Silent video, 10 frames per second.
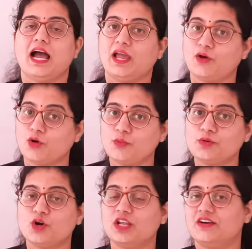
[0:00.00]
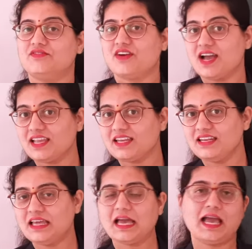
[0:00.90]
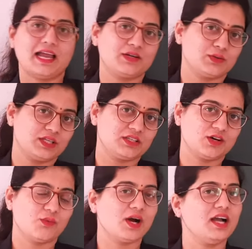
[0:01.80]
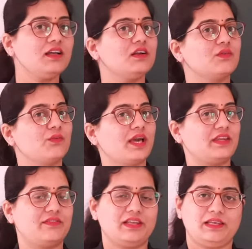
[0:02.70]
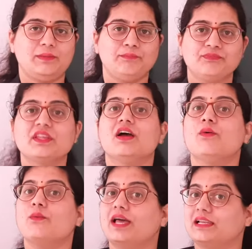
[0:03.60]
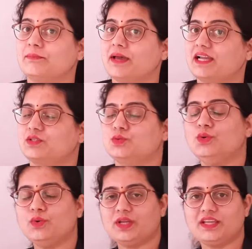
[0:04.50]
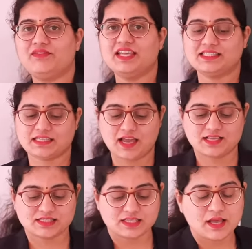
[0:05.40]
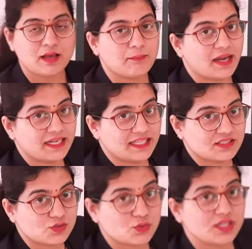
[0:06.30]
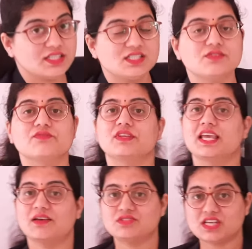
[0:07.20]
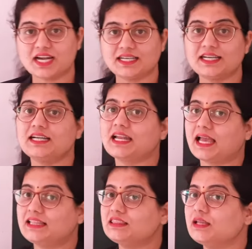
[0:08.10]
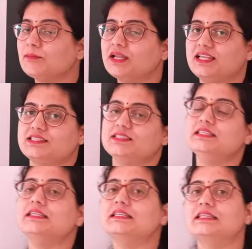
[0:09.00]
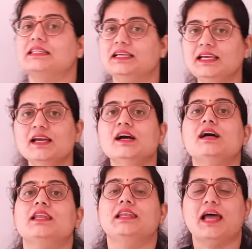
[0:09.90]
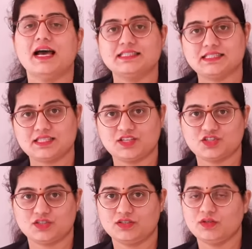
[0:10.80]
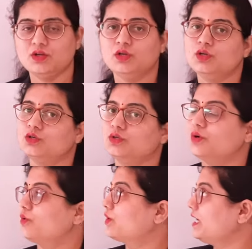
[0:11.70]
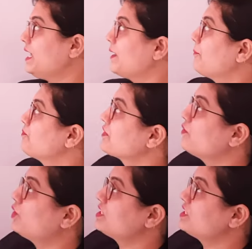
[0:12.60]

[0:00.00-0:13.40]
I hope you all are fine and doing your work very well. Welcome back to EVS class. My dear students, we have started 9th number lesson in the last session. Okay, what